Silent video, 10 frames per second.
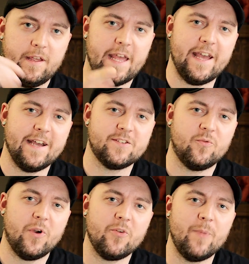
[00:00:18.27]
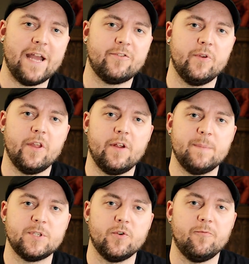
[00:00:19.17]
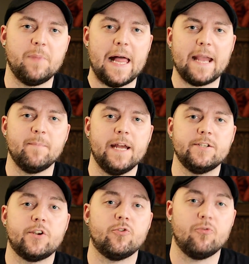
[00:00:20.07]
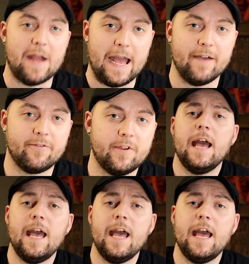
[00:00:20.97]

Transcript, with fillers: Hey guys, welcome back to another episode of Black Magic Craft.